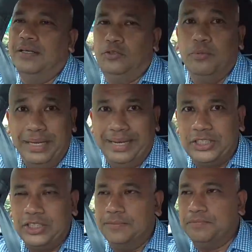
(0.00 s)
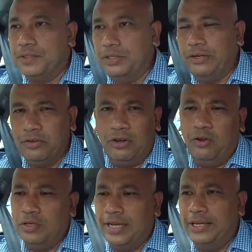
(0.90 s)
to Malaysia and you go down
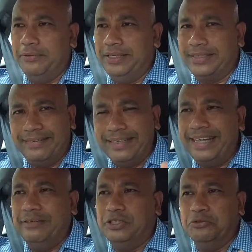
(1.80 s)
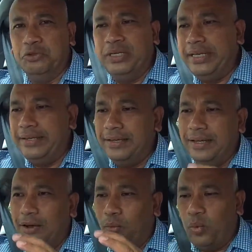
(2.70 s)
long highways. I think that is really
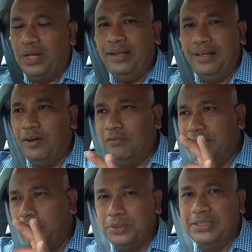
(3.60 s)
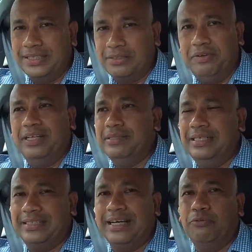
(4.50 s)
one of the options that's available in this car,